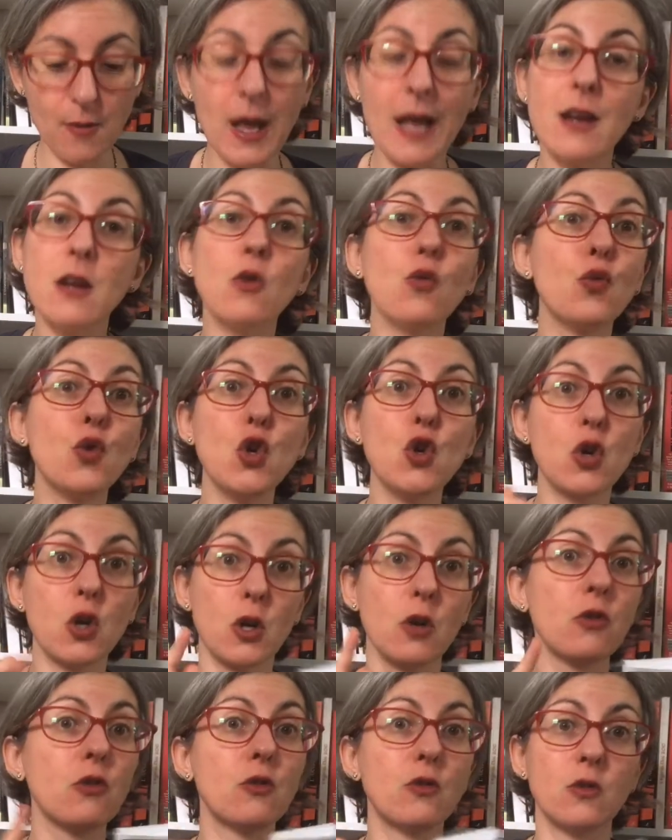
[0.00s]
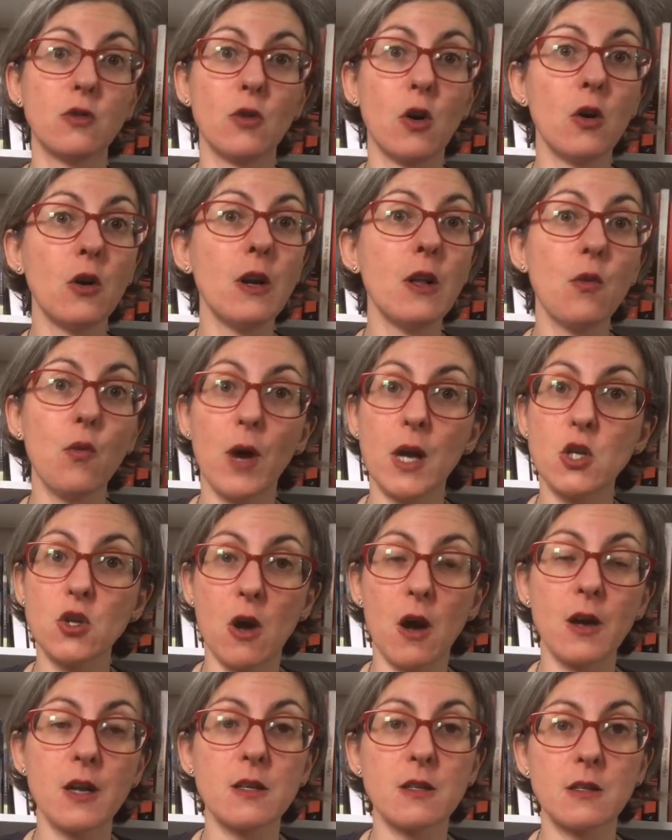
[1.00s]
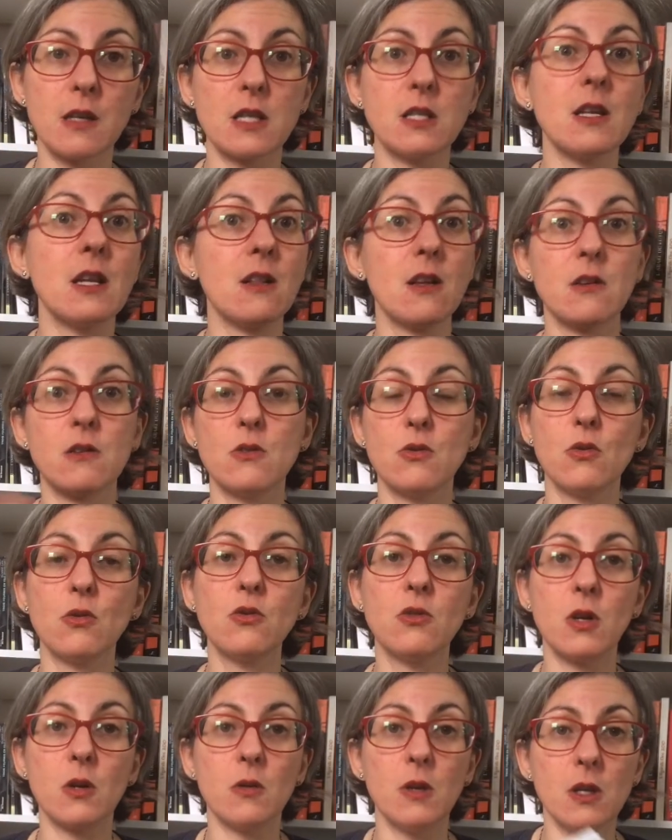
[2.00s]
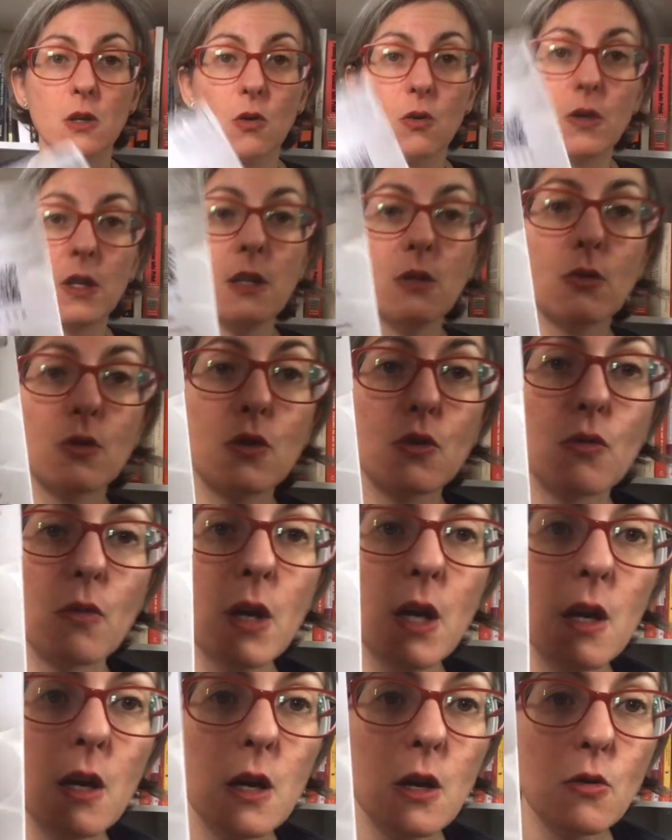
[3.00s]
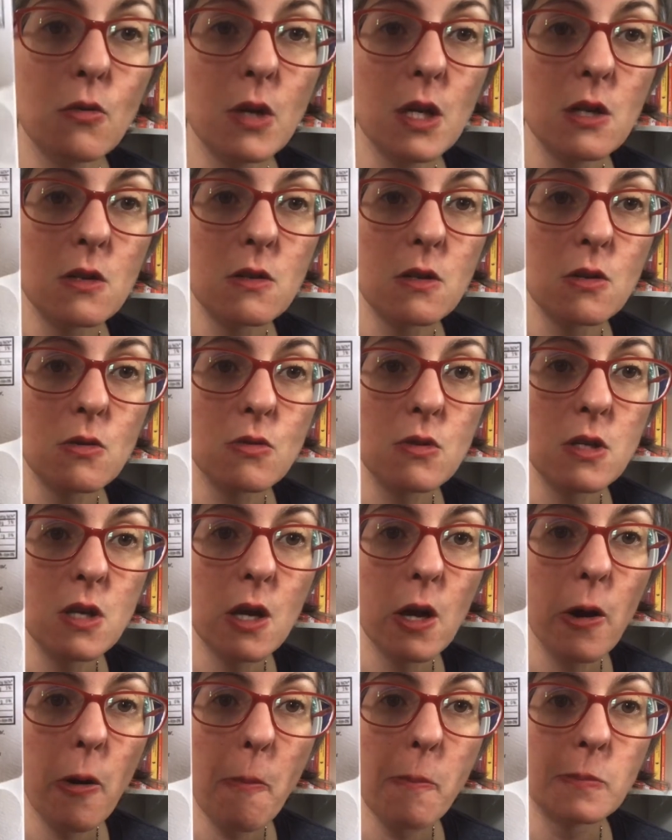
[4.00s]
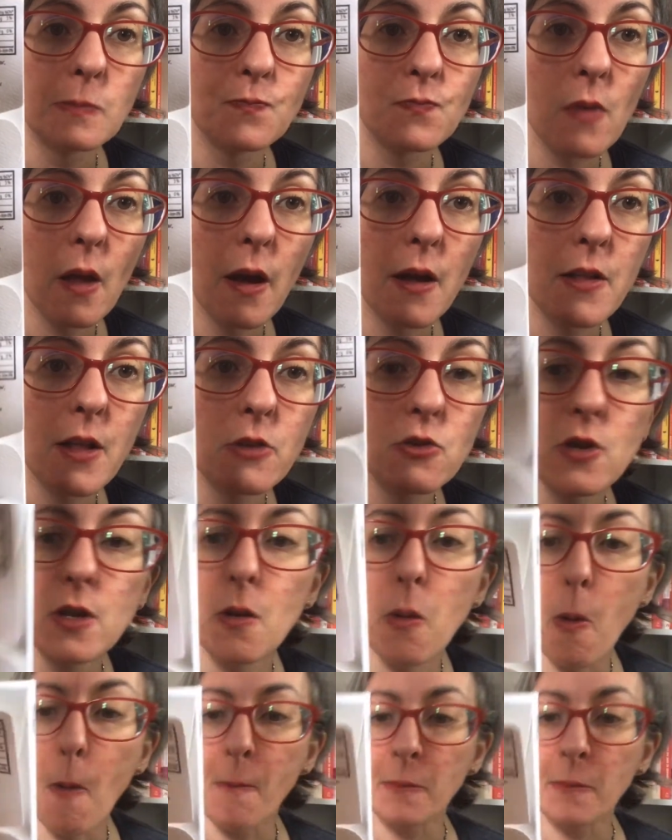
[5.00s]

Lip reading: And you can't call it white chocolate, as I said. There is no dairy. Only those 3 ingredients that you see here. And that's it.